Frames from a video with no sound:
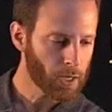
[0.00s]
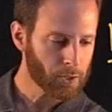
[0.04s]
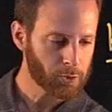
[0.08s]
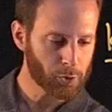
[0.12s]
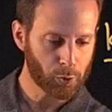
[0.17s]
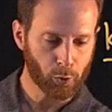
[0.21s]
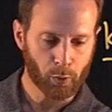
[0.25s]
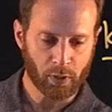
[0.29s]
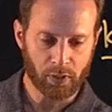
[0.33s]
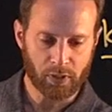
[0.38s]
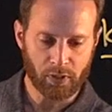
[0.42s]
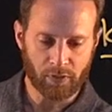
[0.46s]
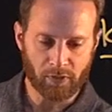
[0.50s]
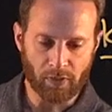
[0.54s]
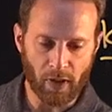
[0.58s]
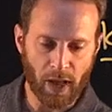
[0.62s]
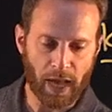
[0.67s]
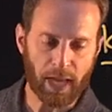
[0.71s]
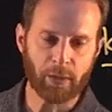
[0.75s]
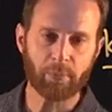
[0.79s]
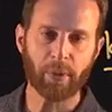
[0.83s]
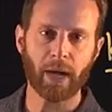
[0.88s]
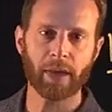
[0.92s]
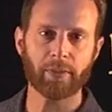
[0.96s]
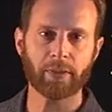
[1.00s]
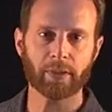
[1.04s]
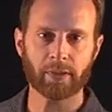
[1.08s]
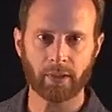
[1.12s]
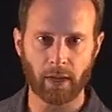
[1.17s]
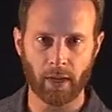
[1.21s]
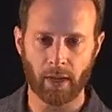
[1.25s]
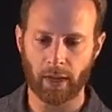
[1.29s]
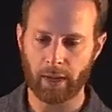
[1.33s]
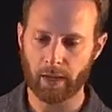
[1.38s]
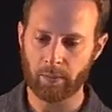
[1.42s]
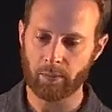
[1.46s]
So you can divide by the
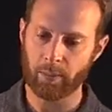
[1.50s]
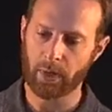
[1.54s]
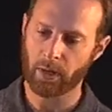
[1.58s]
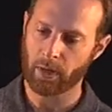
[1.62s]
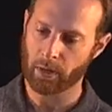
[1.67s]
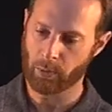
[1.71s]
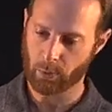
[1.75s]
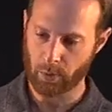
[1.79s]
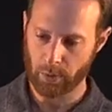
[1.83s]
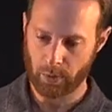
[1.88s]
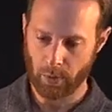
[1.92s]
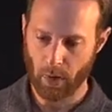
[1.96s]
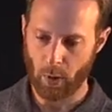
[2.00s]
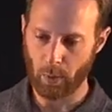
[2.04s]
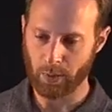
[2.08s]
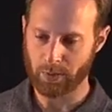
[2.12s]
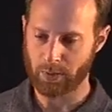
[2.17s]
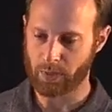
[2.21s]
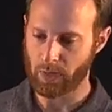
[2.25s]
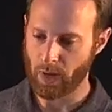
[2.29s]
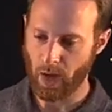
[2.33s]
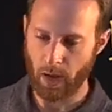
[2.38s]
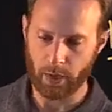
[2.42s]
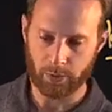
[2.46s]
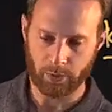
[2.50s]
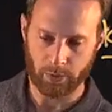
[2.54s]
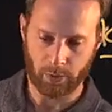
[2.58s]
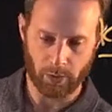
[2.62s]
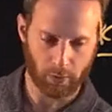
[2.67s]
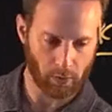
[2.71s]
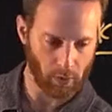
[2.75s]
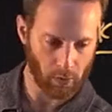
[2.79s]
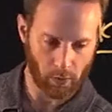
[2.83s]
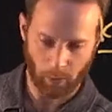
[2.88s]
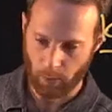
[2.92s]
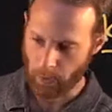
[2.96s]
time because we know it's not
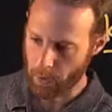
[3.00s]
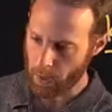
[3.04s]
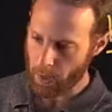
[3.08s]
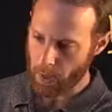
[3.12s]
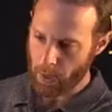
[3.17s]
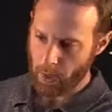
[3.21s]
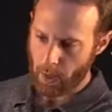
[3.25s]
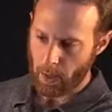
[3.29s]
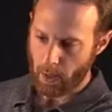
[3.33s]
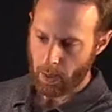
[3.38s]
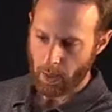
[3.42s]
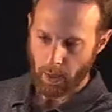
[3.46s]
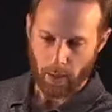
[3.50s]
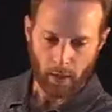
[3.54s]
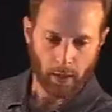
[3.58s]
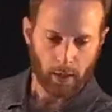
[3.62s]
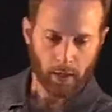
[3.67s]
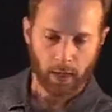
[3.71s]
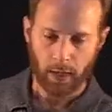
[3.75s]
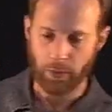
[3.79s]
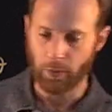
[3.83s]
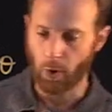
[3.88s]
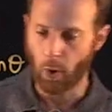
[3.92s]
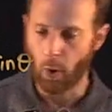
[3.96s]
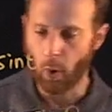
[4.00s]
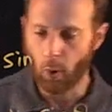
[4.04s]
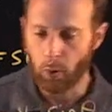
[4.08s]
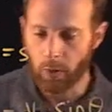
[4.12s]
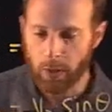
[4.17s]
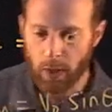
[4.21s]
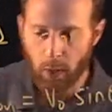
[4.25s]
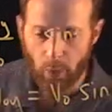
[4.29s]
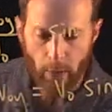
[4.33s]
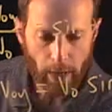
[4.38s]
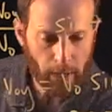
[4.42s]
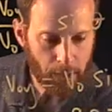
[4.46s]
0 in the whole
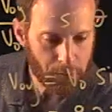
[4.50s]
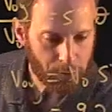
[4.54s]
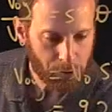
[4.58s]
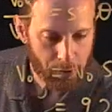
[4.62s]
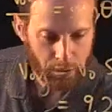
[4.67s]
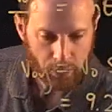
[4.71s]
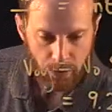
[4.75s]
equation.